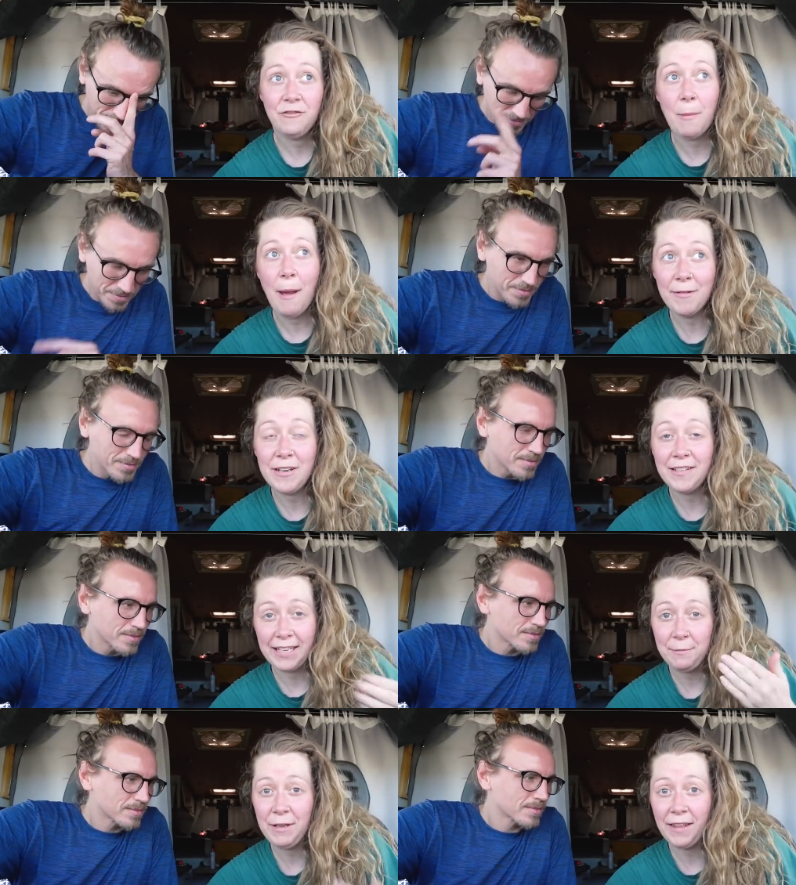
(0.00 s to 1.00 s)
Speaker 1: Remember you
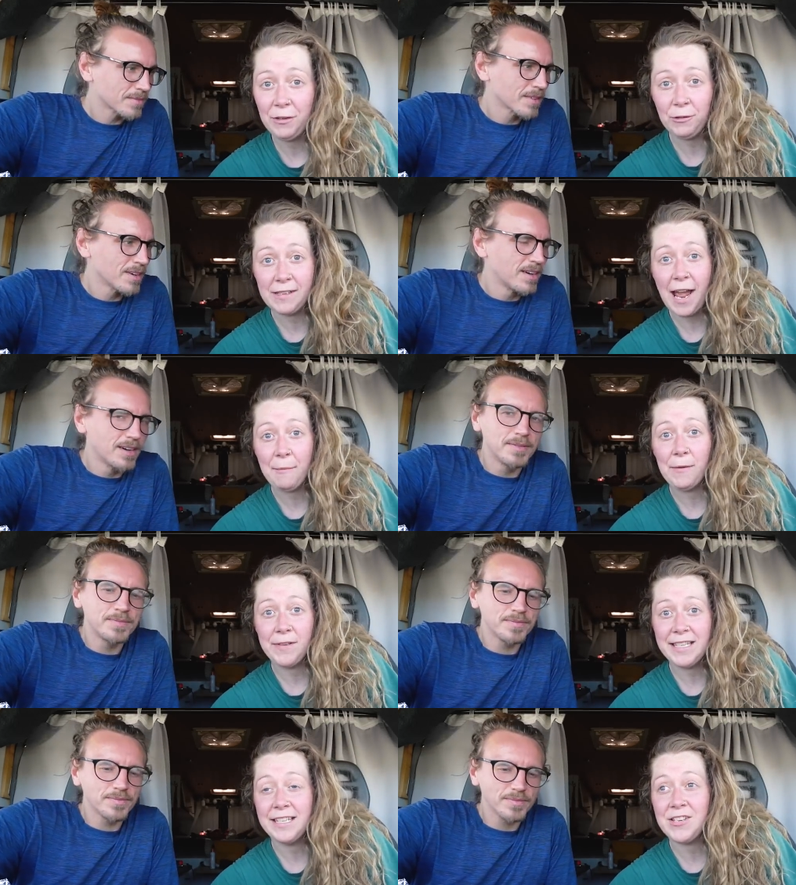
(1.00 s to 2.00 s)
seen me that whole time I
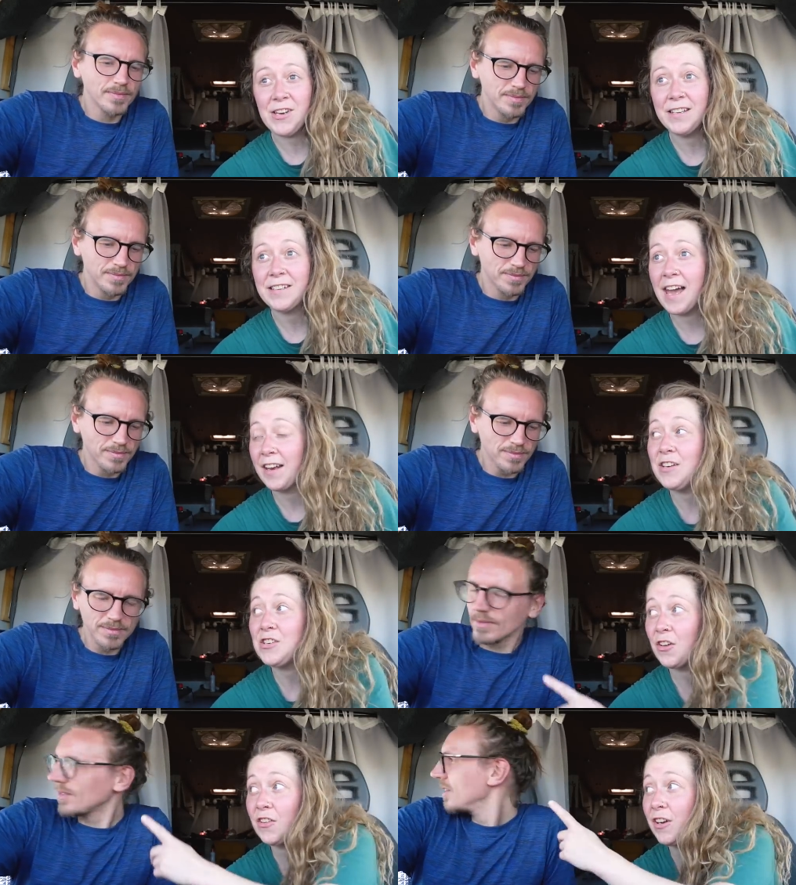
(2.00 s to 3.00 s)
was in the shade, and I
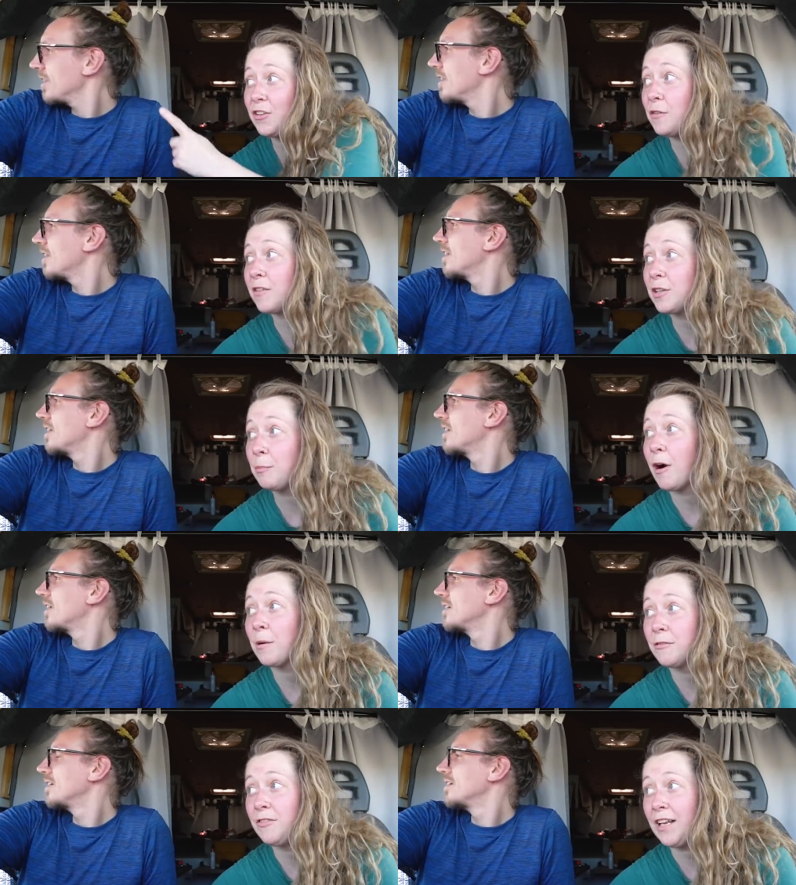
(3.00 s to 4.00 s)
just looked over at the
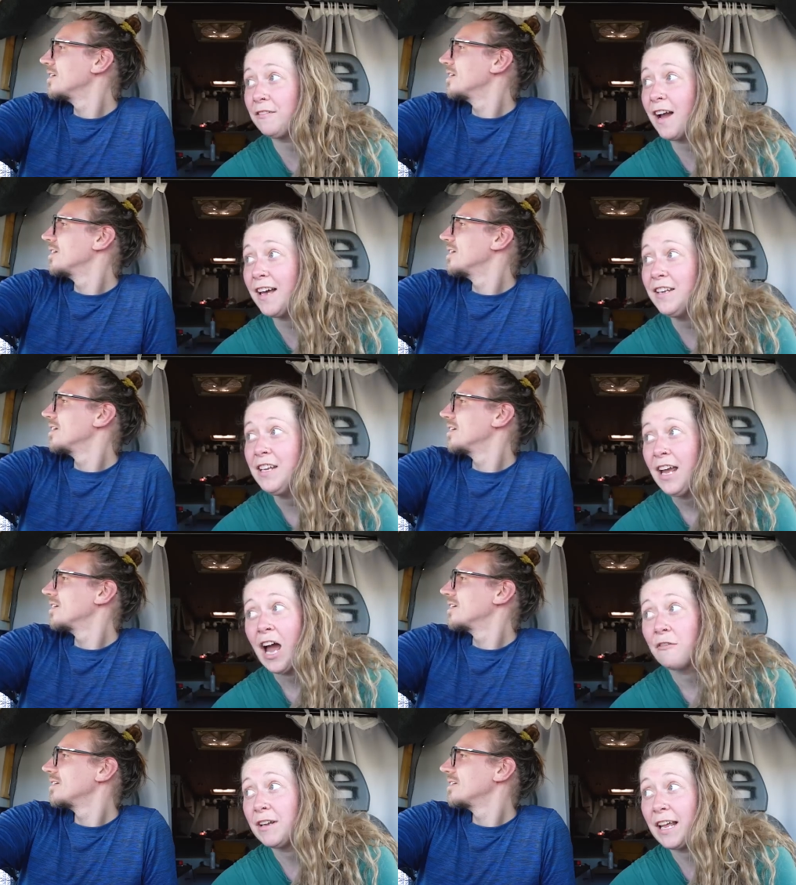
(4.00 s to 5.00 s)
part where Philly ran
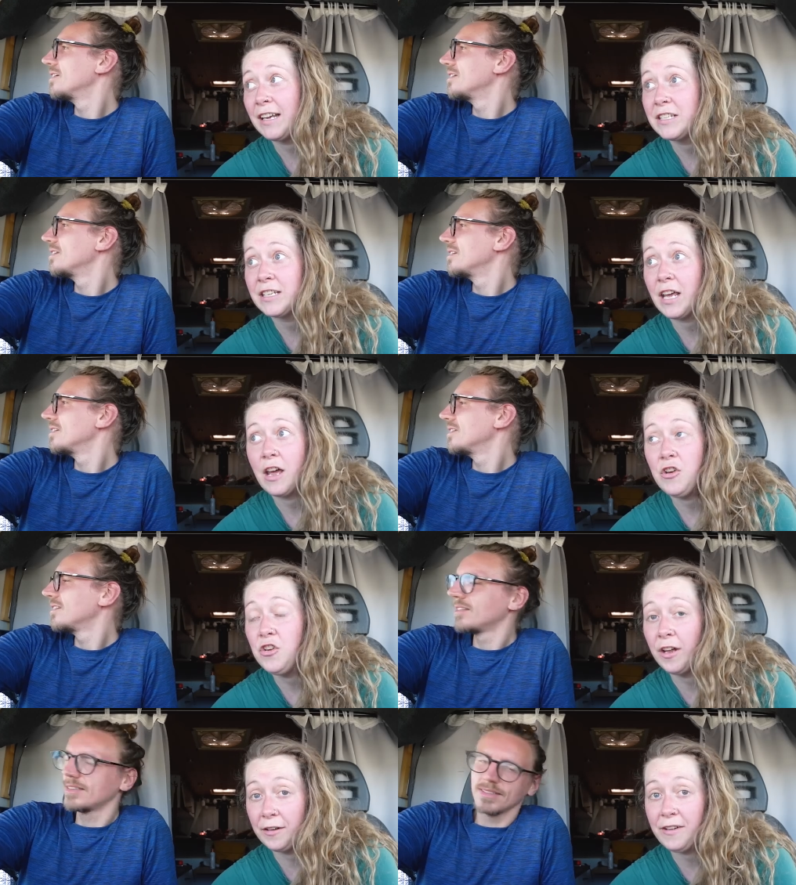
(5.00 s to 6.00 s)
and realised
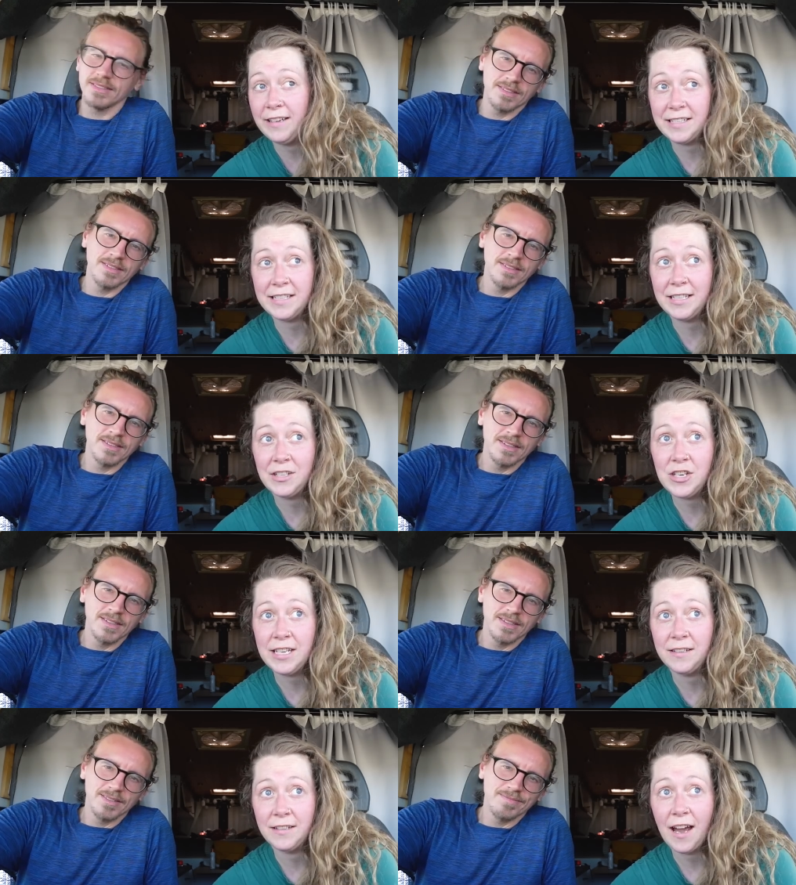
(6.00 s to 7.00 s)
none of his is in the
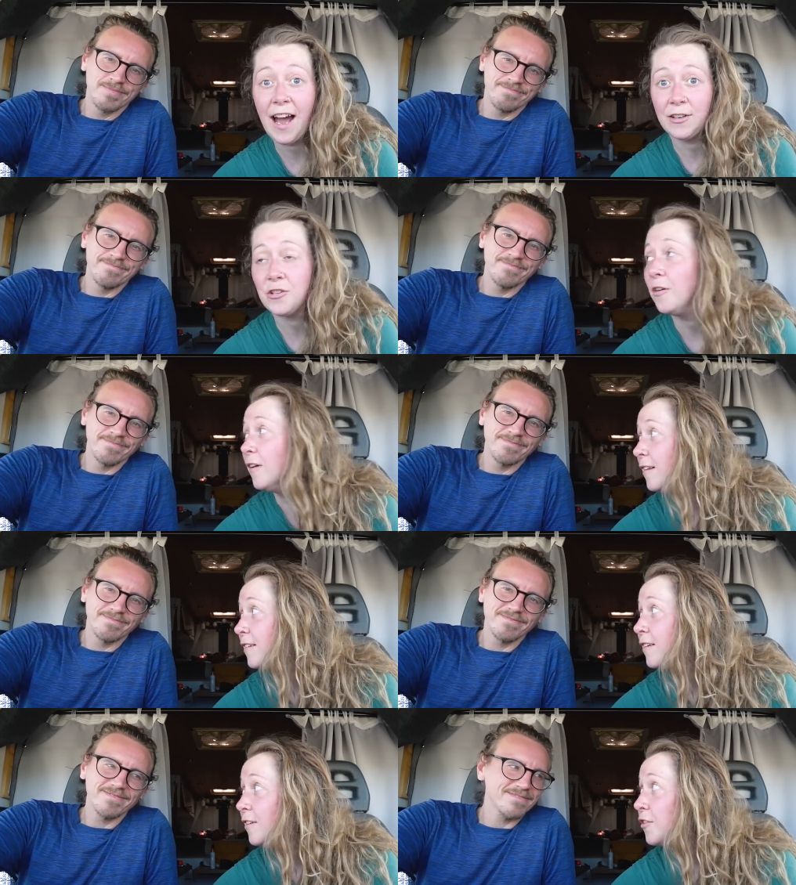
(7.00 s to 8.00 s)
shade at all.
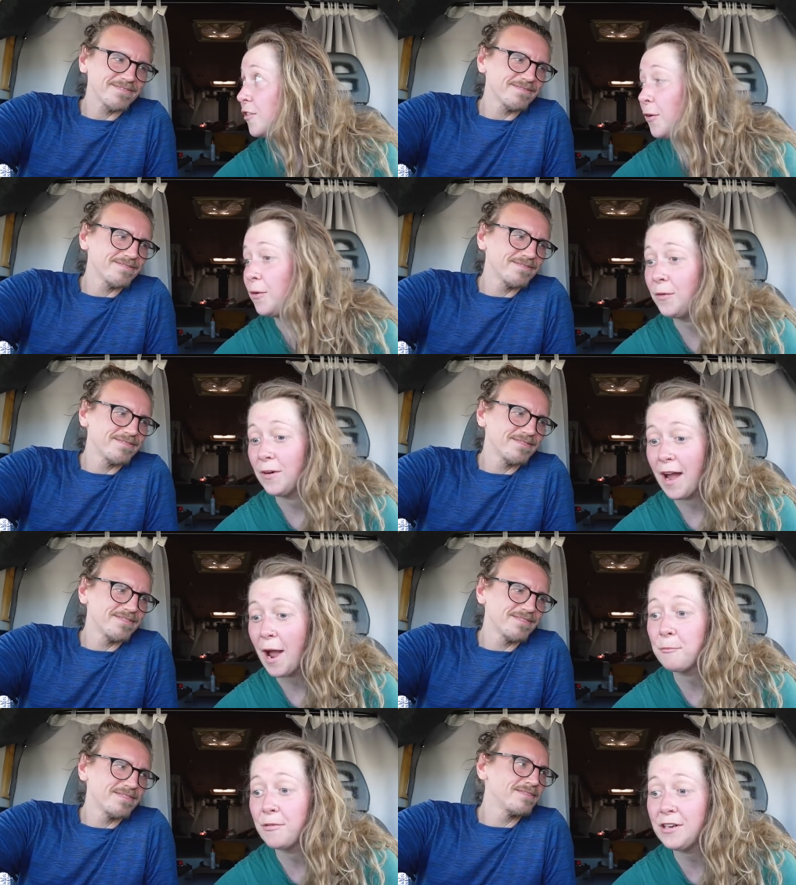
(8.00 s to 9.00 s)
So
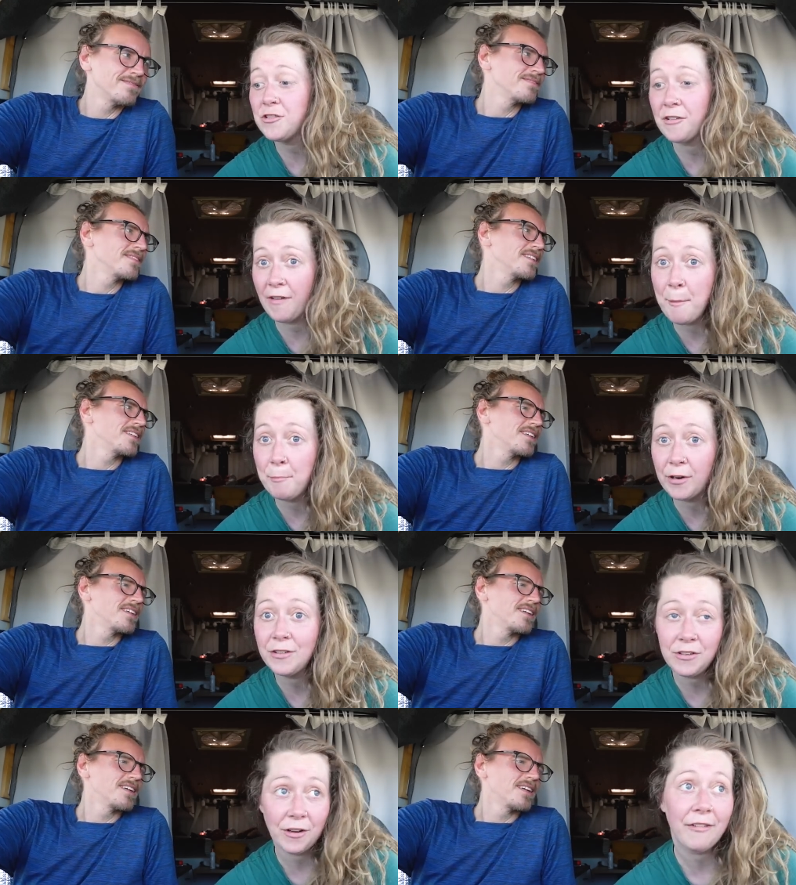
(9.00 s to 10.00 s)
I'm pretty sure if I'm
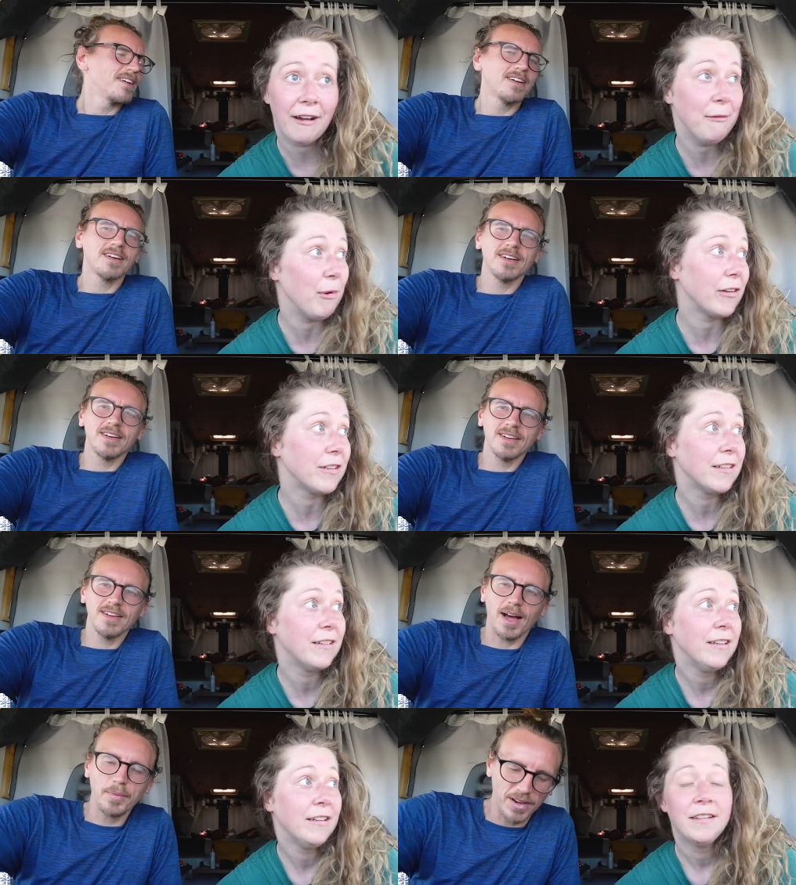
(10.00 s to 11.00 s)
burnt, you're very burnt.
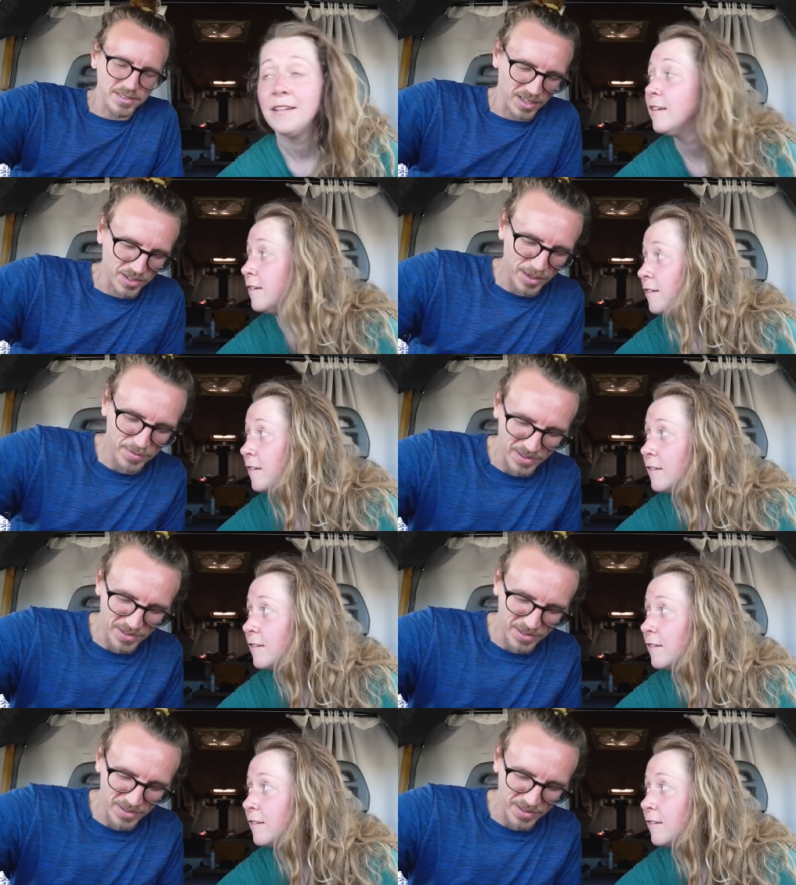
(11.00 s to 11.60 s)
Speaker 2: I put on sun cream